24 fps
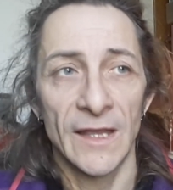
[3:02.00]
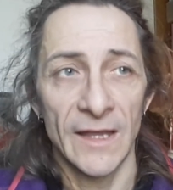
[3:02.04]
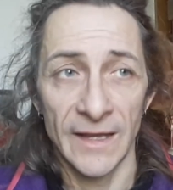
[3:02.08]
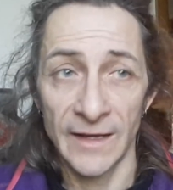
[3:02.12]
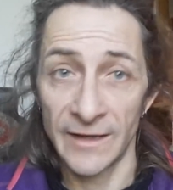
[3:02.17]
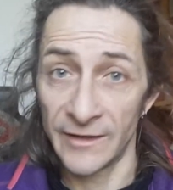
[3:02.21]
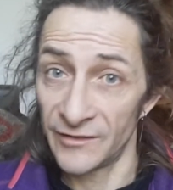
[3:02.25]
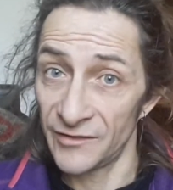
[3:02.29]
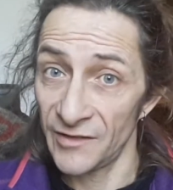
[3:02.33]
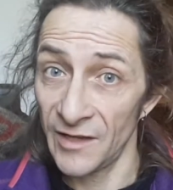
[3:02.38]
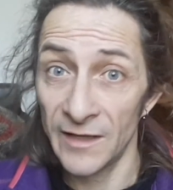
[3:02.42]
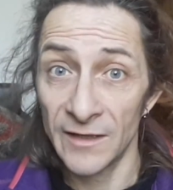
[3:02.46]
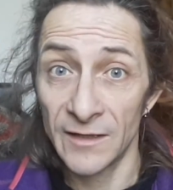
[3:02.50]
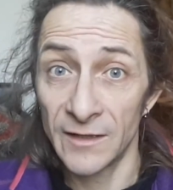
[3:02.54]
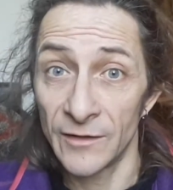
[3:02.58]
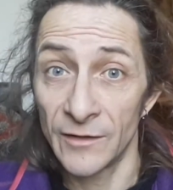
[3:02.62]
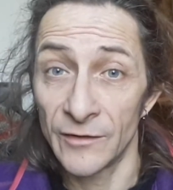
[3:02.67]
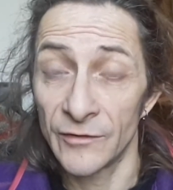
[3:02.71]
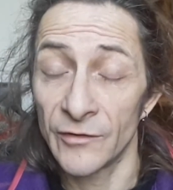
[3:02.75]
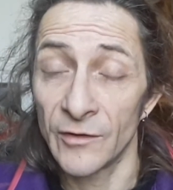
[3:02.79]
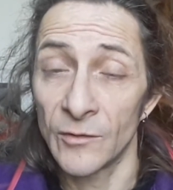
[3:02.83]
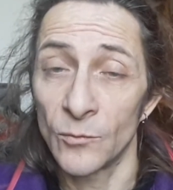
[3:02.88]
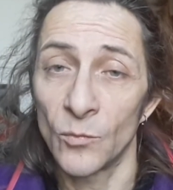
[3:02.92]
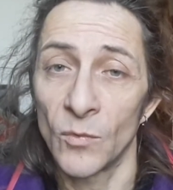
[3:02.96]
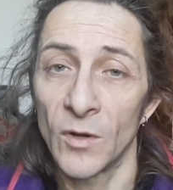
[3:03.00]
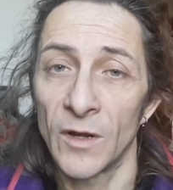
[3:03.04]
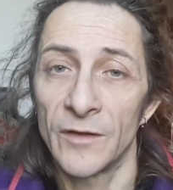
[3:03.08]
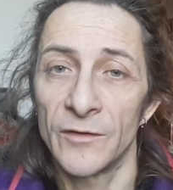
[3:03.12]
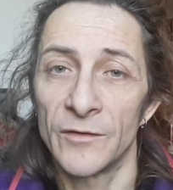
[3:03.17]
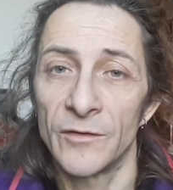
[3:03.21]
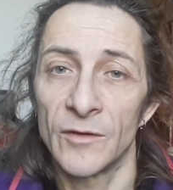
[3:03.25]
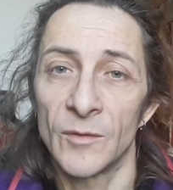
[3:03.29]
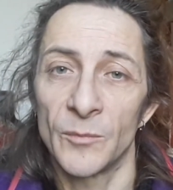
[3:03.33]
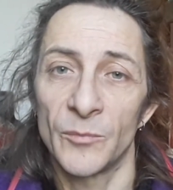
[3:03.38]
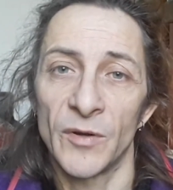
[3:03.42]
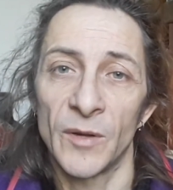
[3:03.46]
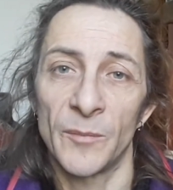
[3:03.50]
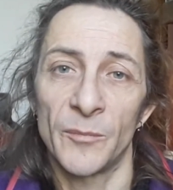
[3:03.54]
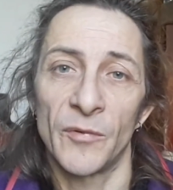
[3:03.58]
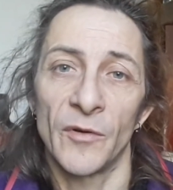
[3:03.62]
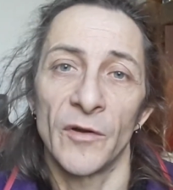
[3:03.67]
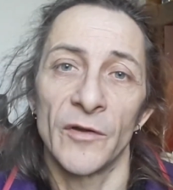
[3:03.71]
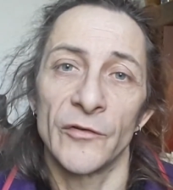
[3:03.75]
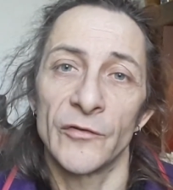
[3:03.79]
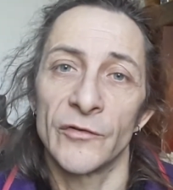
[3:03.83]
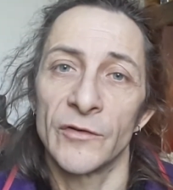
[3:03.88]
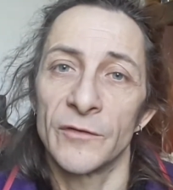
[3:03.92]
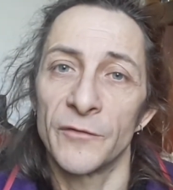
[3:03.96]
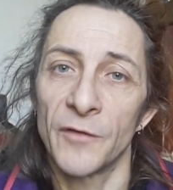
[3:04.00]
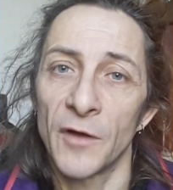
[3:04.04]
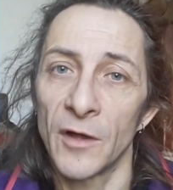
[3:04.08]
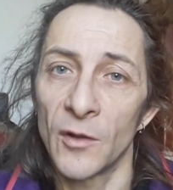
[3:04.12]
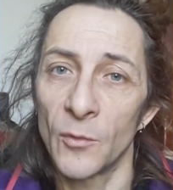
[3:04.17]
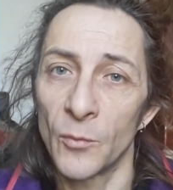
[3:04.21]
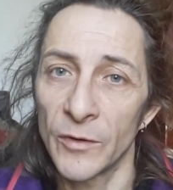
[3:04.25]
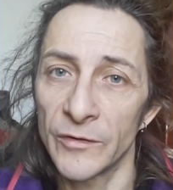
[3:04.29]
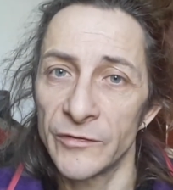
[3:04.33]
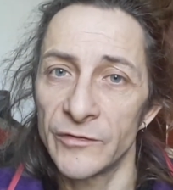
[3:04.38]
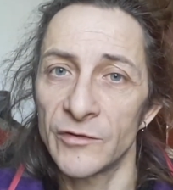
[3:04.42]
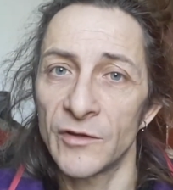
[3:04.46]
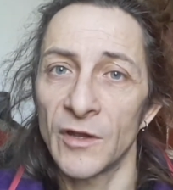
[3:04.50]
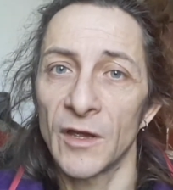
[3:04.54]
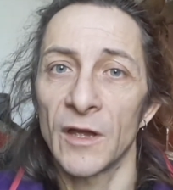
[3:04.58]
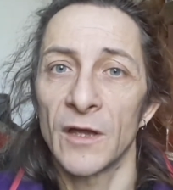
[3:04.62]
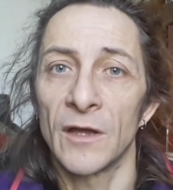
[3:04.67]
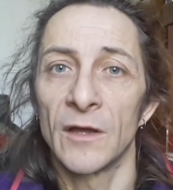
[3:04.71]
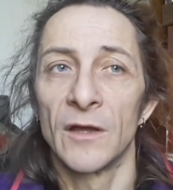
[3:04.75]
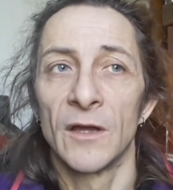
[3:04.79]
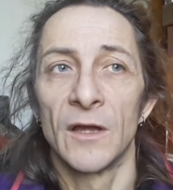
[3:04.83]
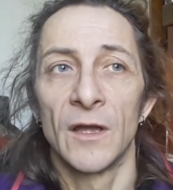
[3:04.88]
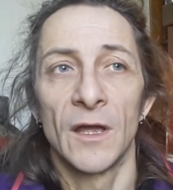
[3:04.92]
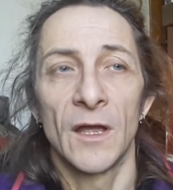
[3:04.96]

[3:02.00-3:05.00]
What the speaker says: in exactly the same way that the preparation of ayahuasca,